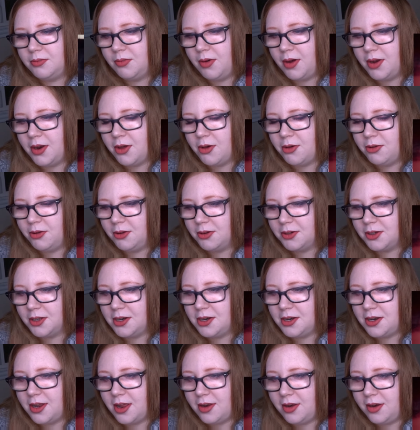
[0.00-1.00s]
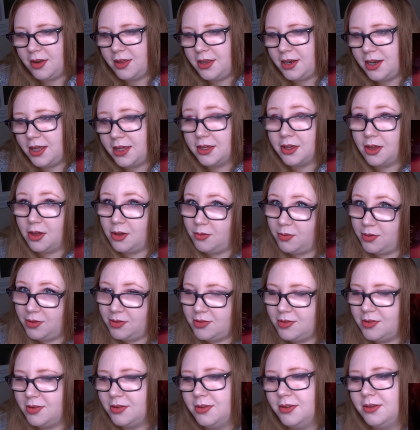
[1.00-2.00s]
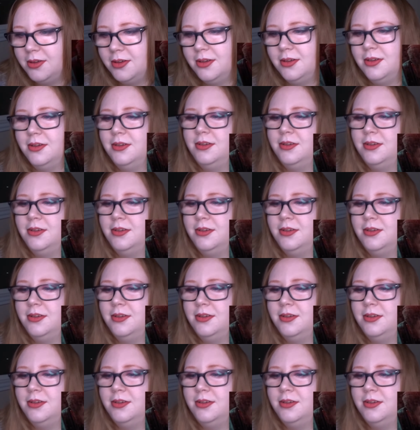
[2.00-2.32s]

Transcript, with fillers: Wonho looking deadly like always.